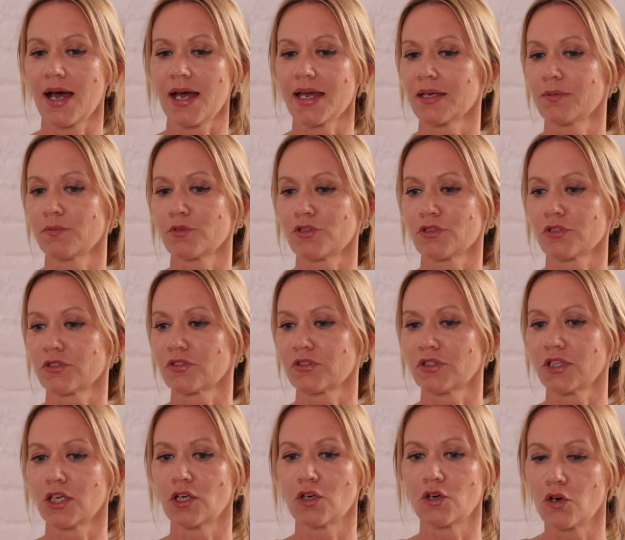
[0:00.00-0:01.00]
I am just
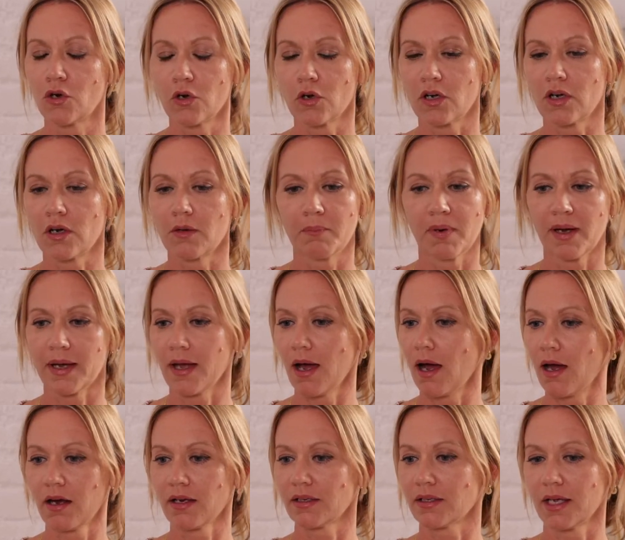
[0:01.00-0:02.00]
a cook by
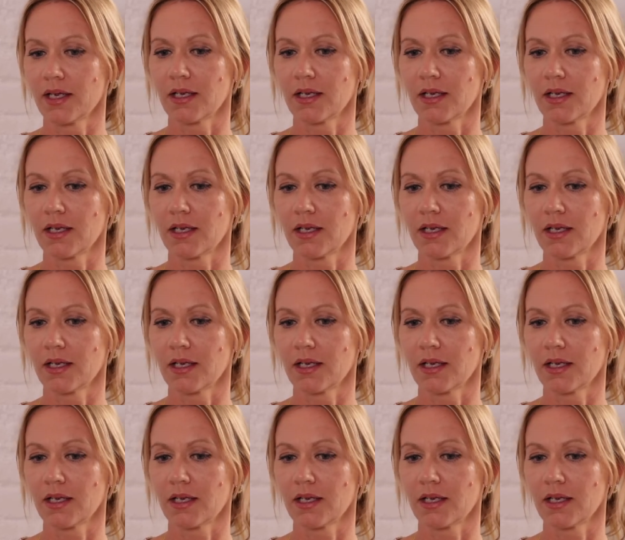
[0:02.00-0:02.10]
heart.